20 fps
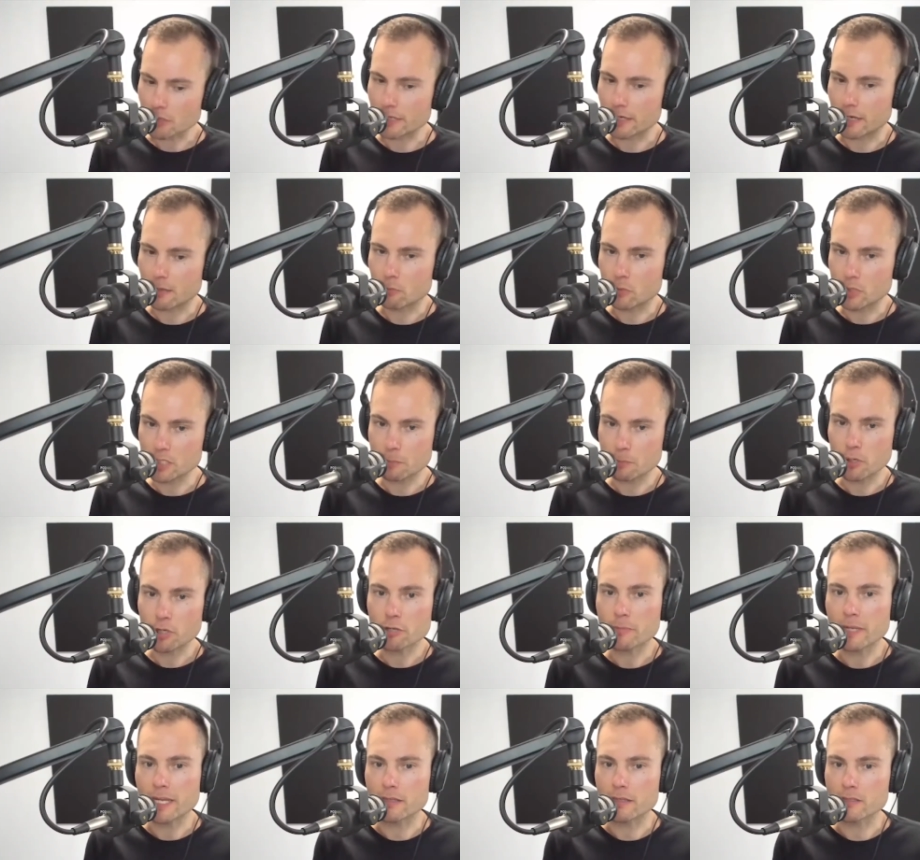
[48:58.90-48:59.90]
Um, we spoke
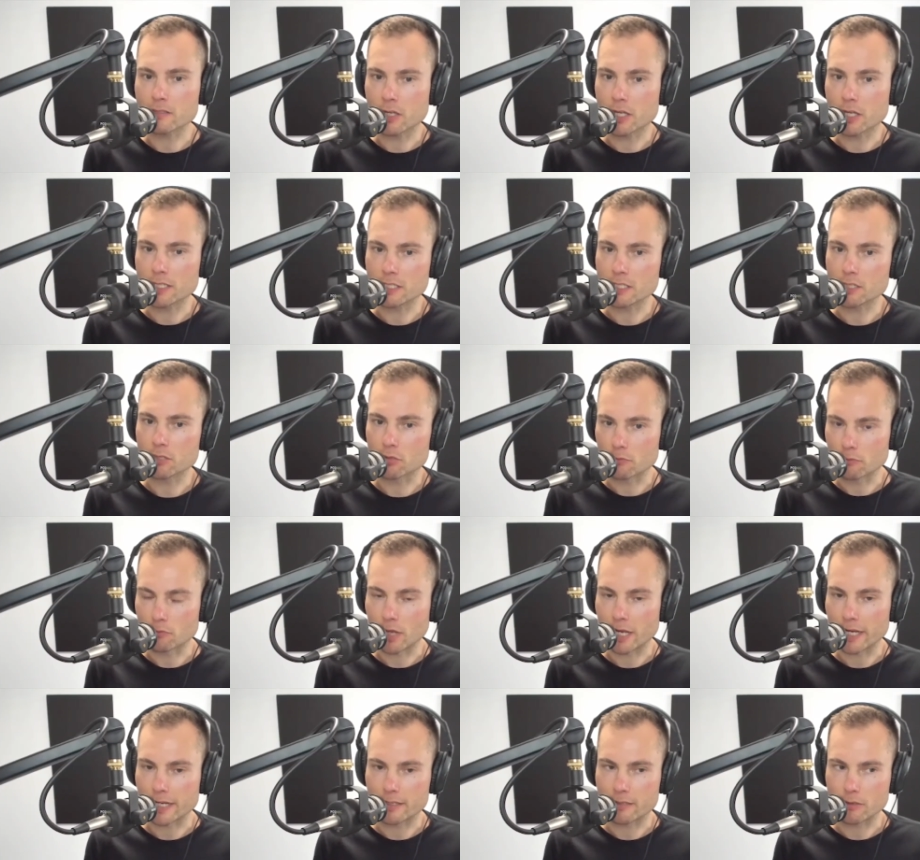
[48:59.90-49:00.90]
about this idea of
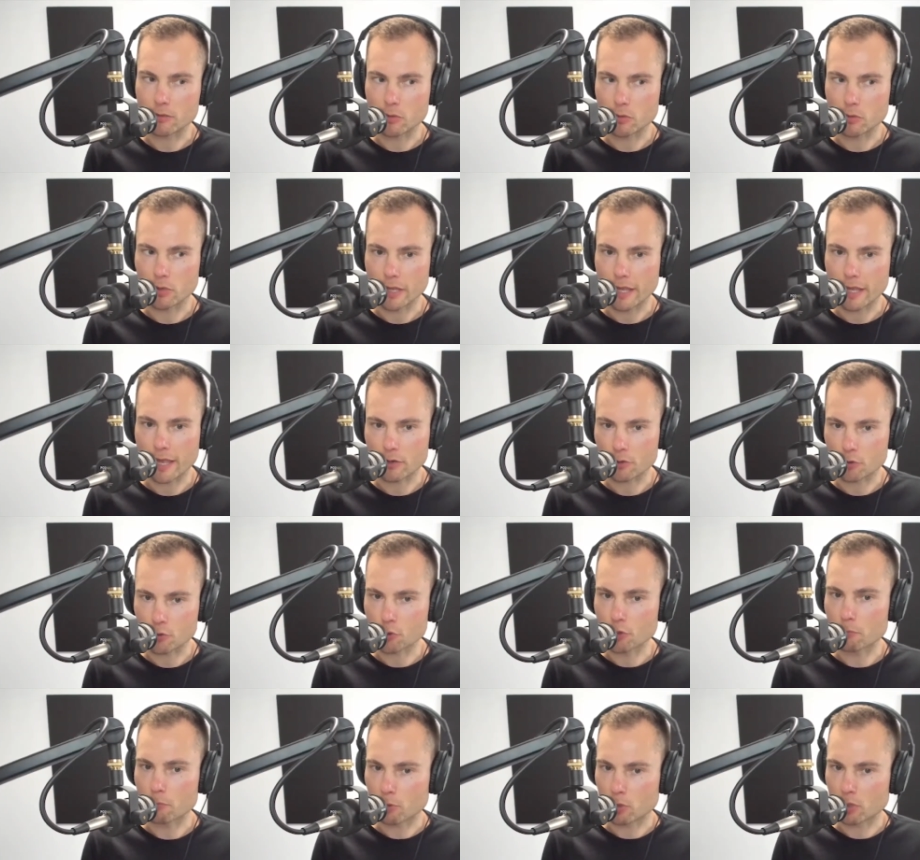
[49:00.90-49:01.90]
like,
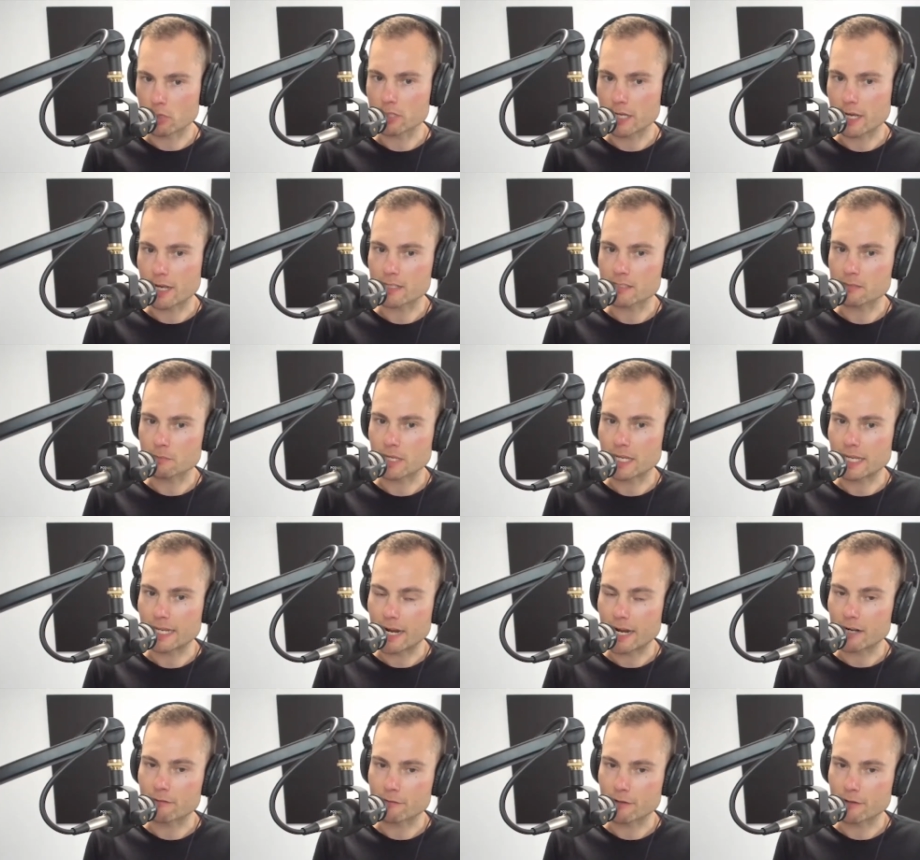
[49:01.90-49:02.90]
could a podcast be an
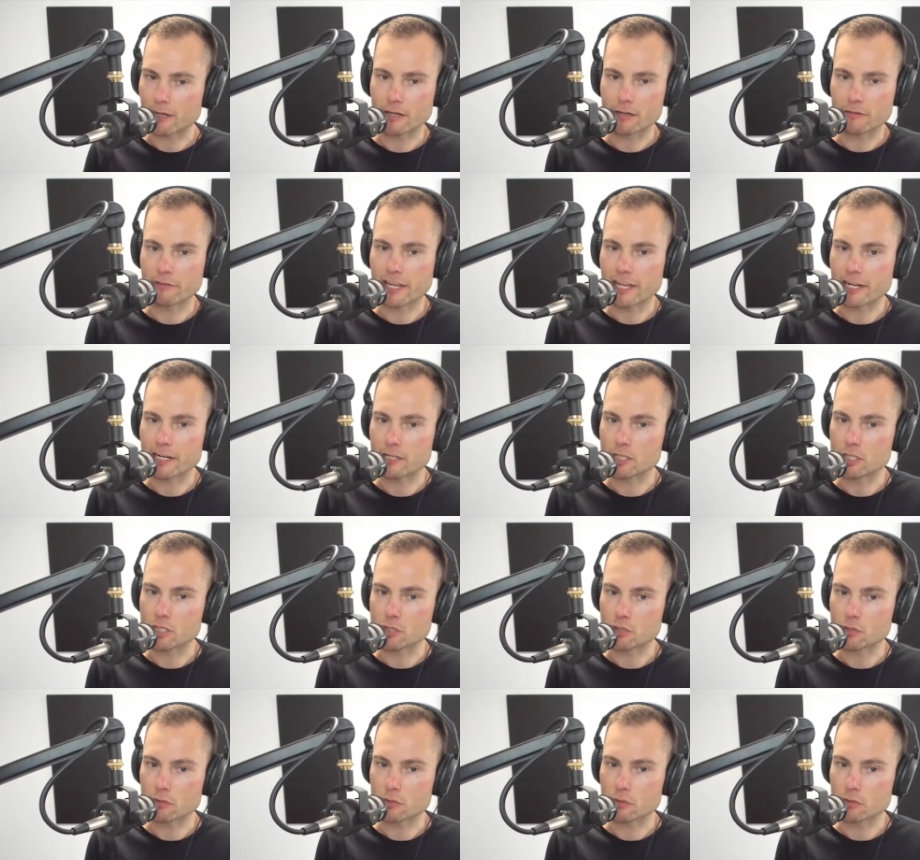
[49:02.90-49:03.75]
unfair advantage